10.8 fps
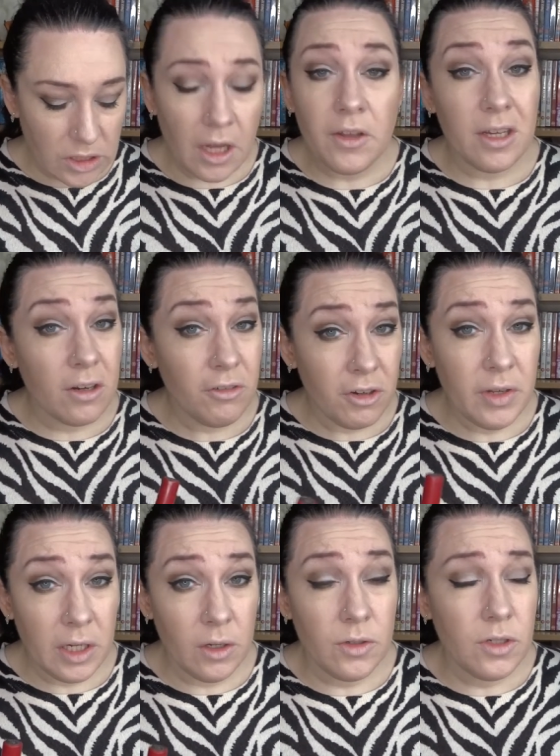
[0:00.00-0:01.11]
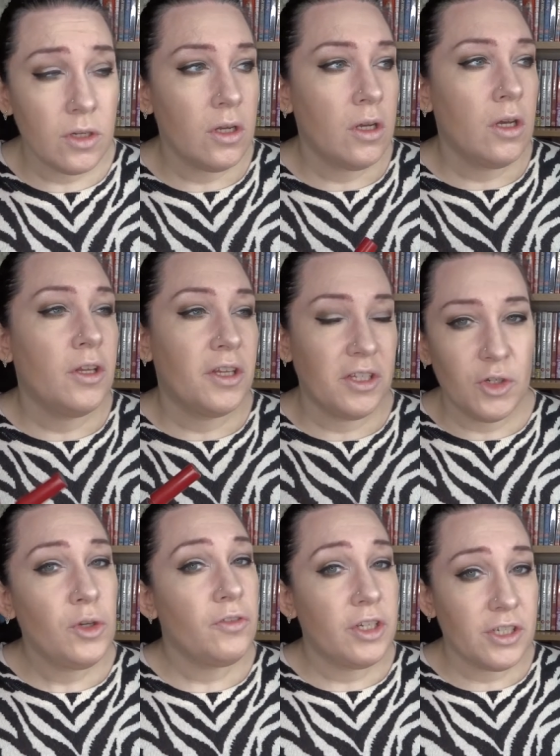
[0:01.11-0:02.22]
and they are very good. They
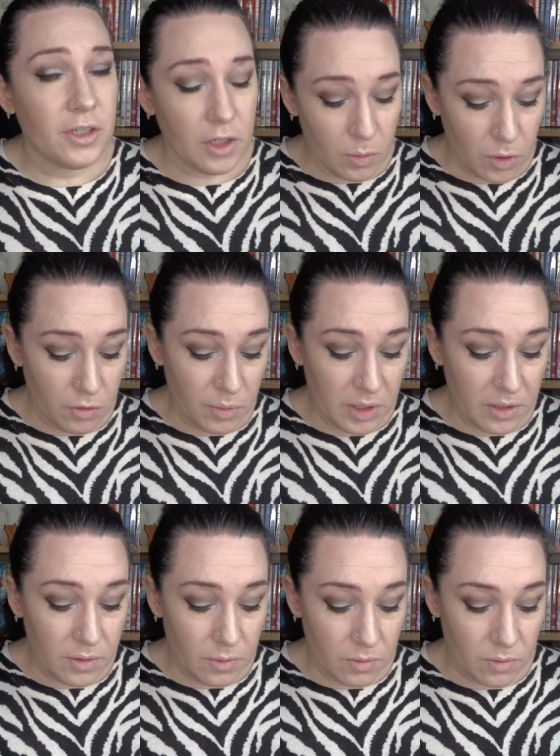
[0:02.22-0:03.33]
do eventually come off me though,